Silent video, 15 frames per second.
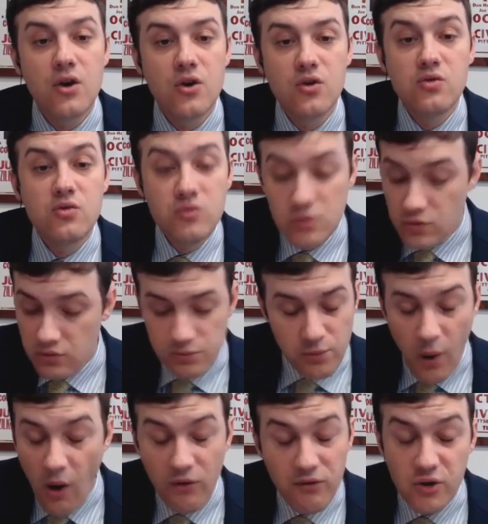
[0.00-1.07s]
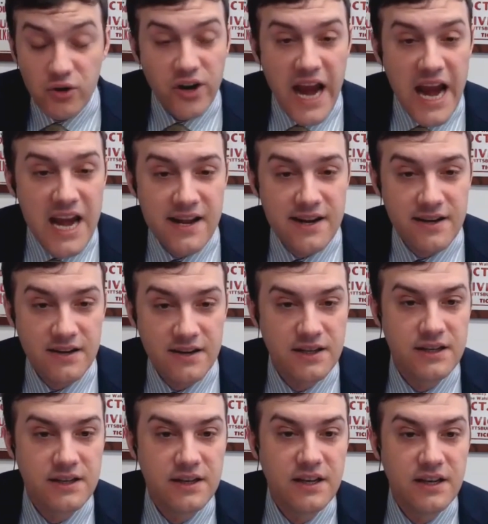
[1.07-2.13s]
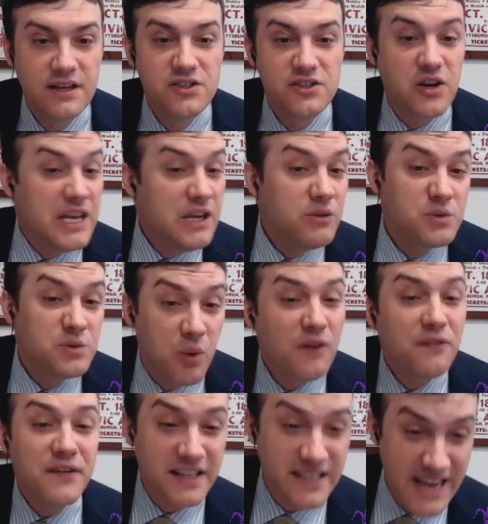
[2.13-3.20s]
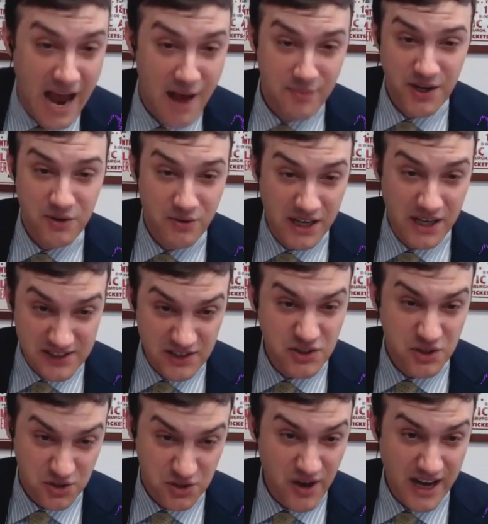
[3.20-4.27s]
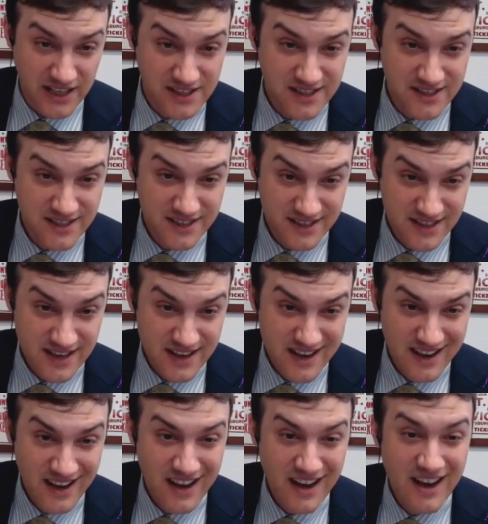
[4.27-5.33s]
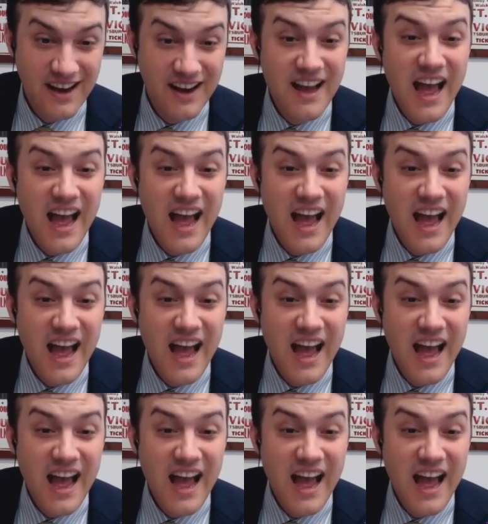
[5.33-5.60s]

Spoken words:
who Paul Volcker hated. So he was perfectly happy to raise interest rates, and